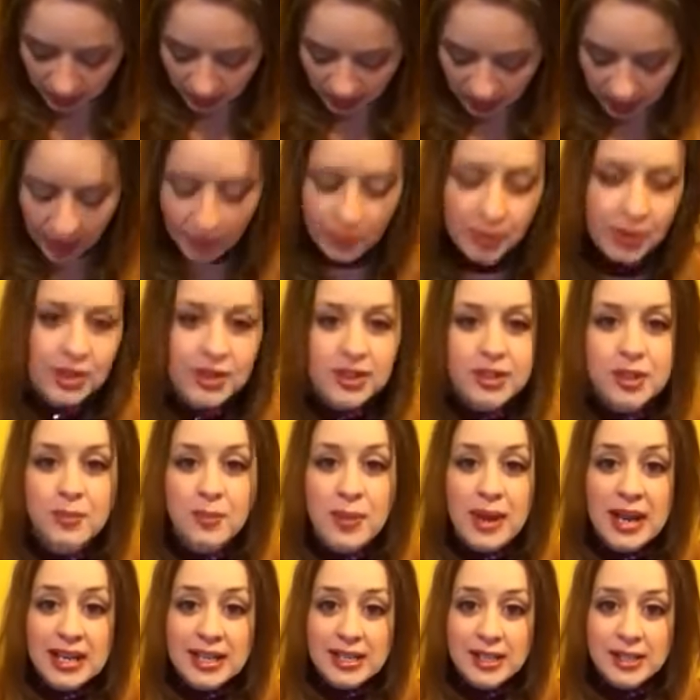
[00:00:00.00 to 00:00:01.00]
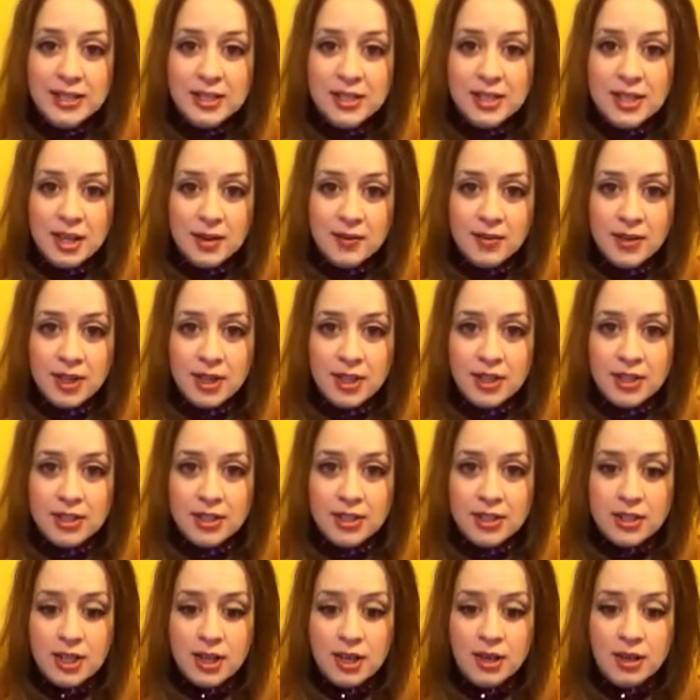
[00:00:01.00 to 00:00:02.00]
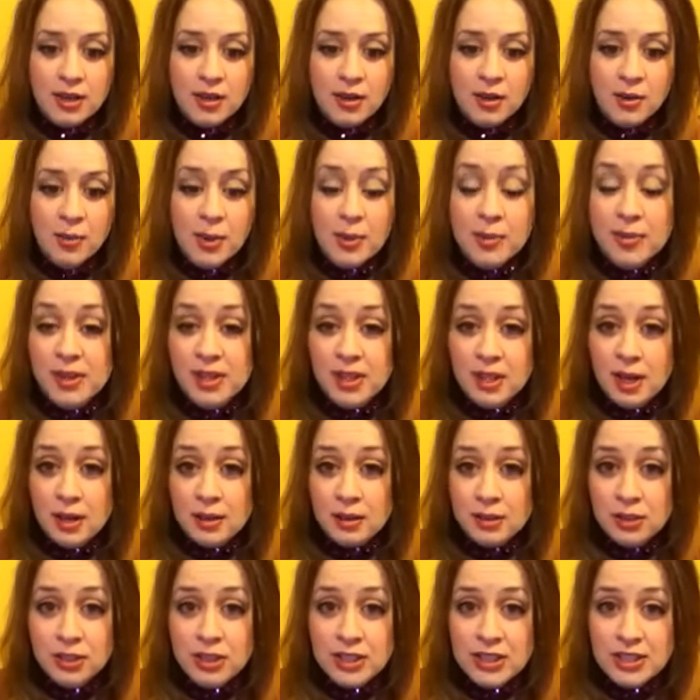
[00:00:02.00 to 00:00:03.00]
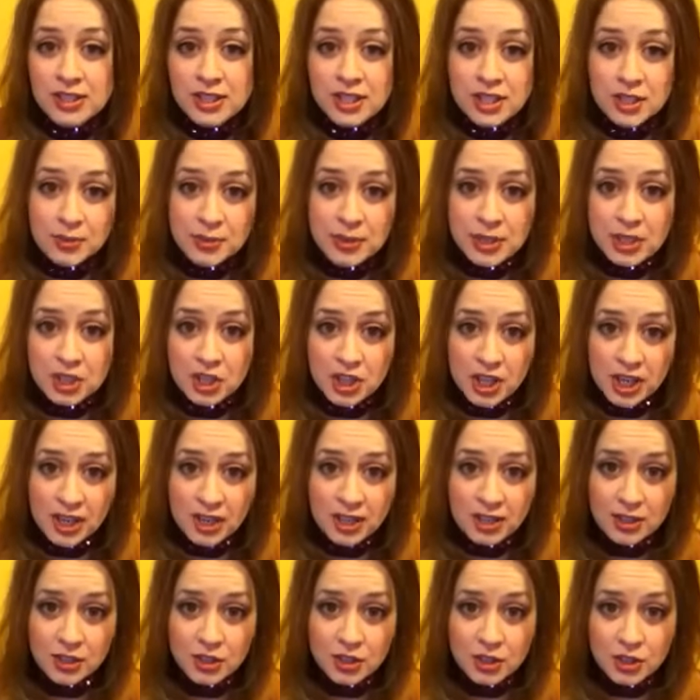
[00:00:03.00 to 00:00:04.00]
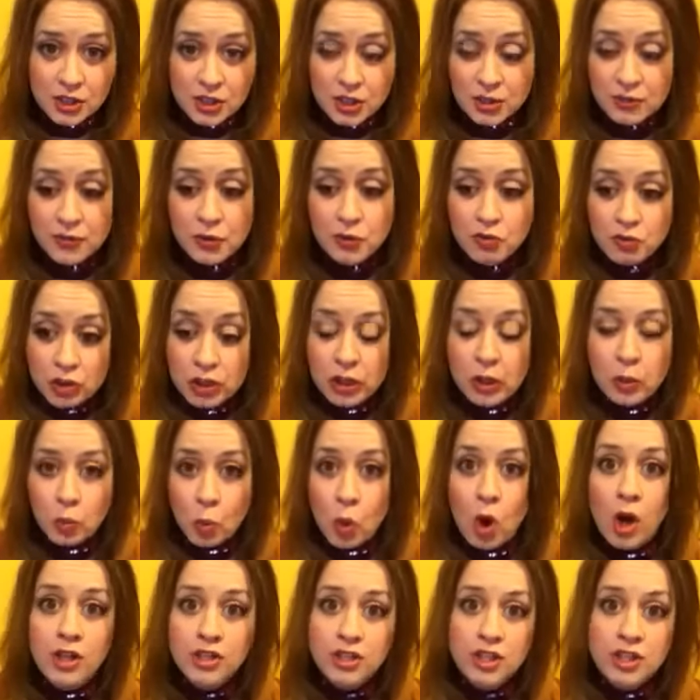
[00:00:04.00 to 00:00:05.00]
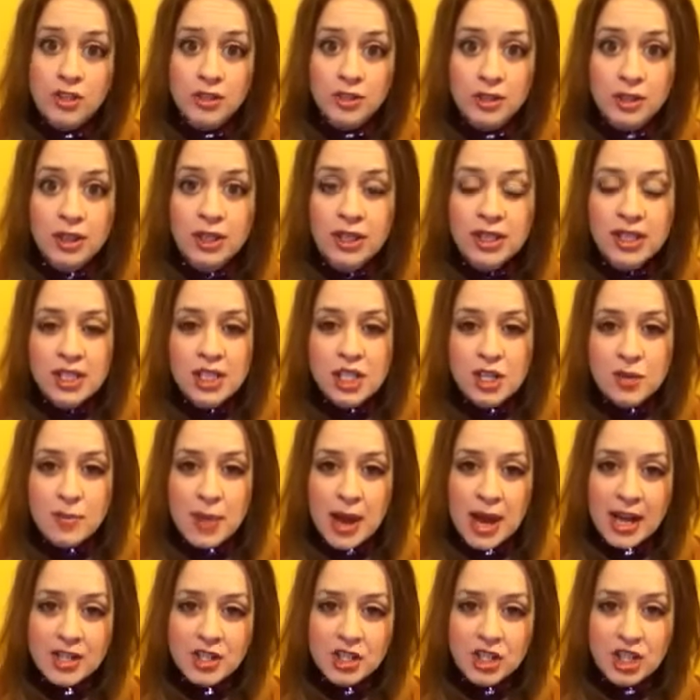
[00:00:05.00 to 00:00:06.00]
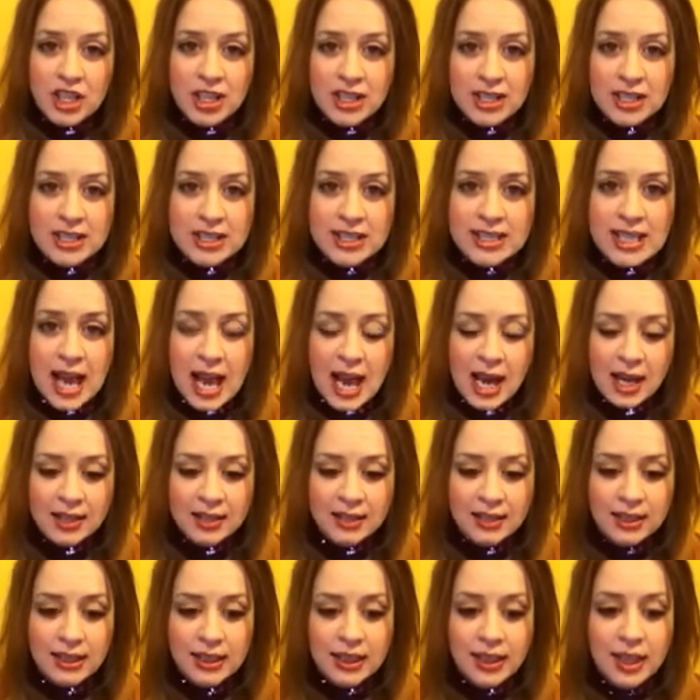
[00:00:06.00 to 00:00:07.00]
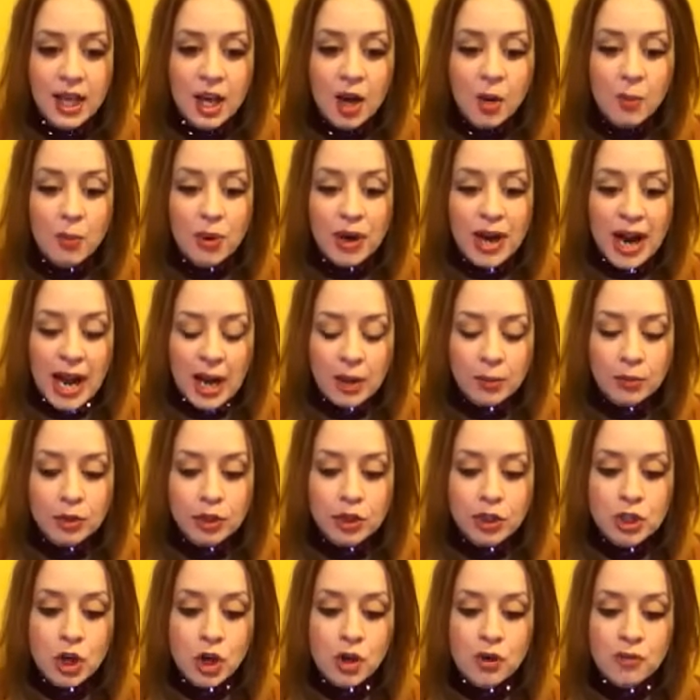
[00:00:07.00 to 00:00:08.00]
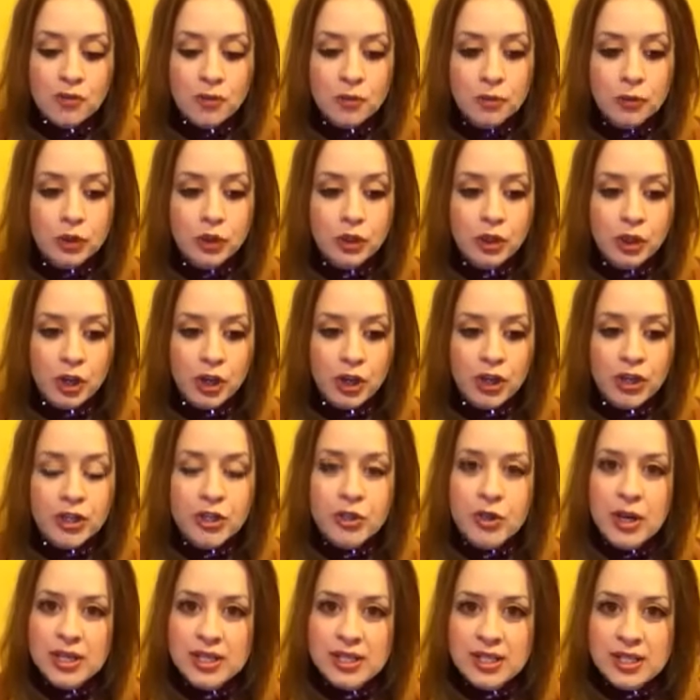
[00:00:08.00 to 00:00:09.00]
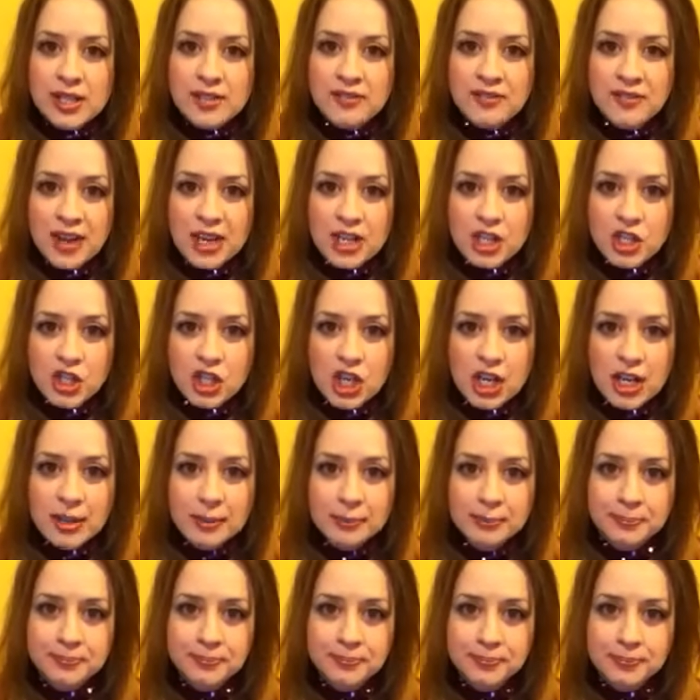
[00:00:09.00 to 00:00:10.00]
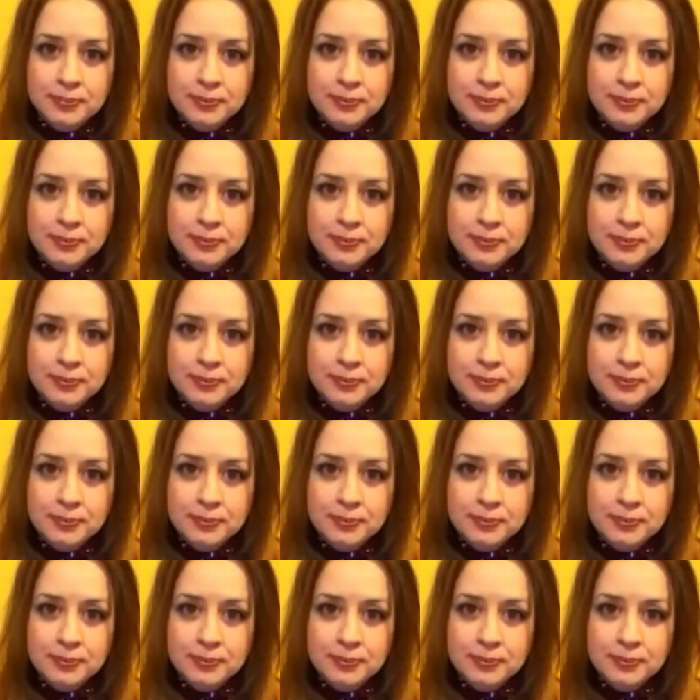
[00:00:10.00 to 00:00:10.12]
The maintenance of it, maybe the color needs to be changed if you really want to match exactly. But how will you know if it will look good on you? I'd say face shape,